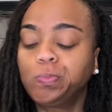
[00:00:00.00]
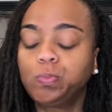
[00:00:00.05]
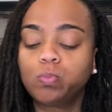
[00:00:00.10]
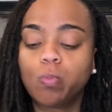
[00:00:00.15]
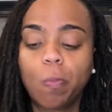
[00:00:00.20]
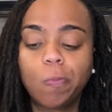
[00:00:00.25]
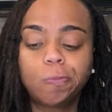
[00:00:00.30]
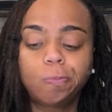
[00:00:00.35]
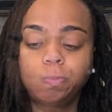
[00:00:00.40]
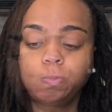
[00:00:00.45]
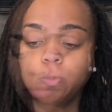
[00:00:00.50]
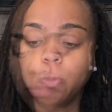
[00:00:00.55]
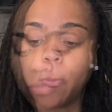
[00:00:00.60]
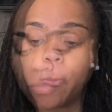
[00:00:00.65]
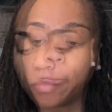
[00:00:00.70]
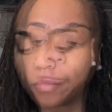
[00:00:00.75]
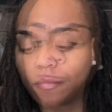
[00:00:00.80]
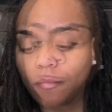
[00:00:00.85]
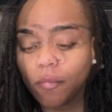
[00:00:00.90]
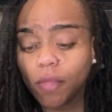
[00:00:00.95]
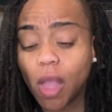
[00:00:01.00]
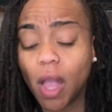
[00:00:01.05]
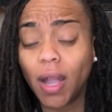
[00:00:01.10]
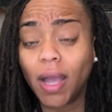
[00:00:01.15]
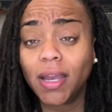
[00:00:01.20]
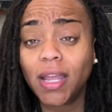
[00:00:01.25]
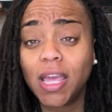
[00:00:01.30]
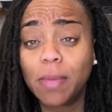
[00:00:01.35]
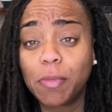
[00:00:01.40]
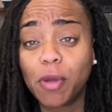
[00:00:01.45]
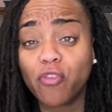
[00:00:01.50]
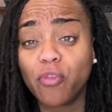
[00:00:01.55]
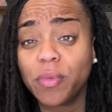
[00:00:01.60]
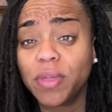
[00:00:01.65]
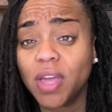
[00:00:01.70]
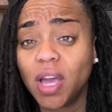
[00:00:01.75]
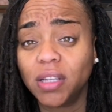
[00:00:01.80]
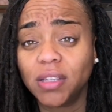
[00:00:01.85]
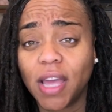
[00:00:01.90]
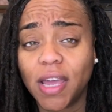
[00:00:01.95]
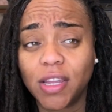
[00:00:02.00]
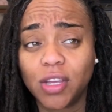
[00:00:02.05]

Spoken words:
I got an email from a young lady